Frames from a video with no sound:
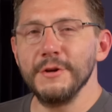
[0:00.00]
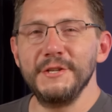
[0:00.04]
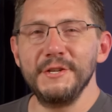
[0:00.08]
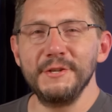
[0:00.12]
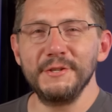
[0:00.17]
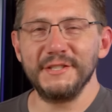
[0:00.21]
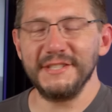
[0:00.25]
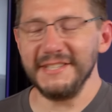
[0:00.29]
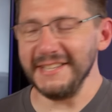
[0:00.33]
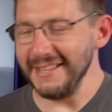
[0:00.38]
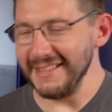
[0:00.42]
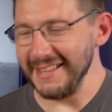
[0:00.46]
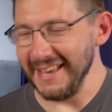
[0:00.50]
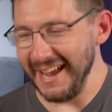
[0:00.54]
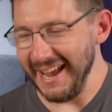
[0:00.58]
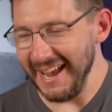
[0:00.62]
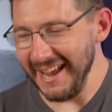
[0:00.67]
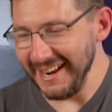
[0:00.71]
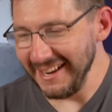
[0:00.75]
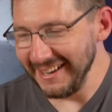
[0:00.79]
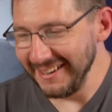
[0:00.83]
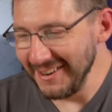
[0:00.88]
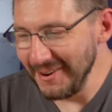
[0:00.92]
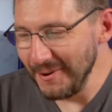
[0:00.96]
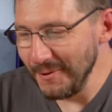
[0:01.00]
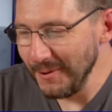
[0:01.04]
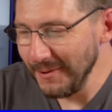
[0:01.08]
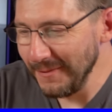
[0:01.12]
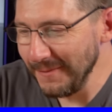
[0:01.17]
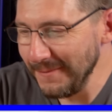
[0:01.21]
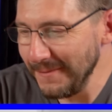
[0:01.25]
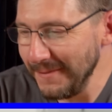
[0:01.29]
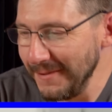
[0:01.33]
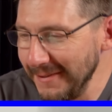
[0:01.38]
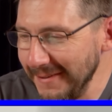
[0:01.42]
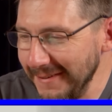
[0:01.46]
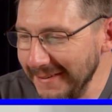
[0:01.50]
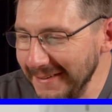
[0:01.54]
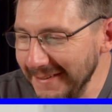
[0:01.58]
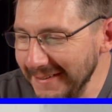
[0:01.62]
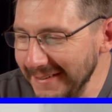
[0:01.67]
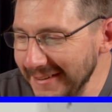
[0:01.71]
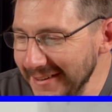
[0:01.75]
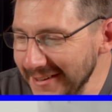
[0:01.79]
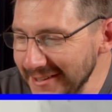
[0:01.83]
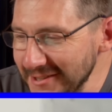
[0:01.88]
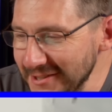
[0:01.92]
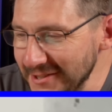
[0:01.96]
did you see that? So
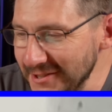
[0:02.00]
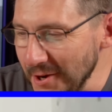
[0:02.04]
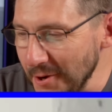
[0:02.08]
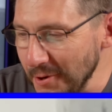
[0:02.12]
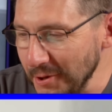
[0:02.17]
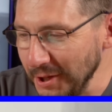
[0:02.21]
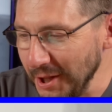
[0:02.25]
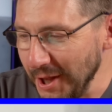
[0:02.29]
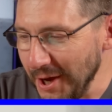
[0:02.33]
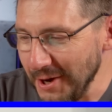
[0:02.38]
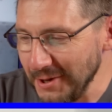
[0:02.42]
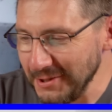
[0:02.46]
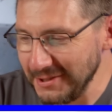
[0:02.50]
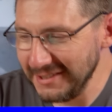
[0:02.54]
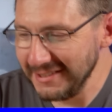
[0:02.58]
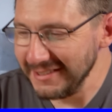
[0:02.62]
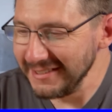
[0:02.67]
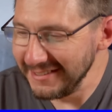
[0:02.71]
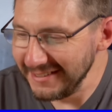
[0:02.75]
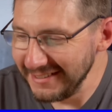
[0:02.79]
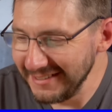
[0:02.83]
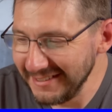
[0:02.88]
close, so close.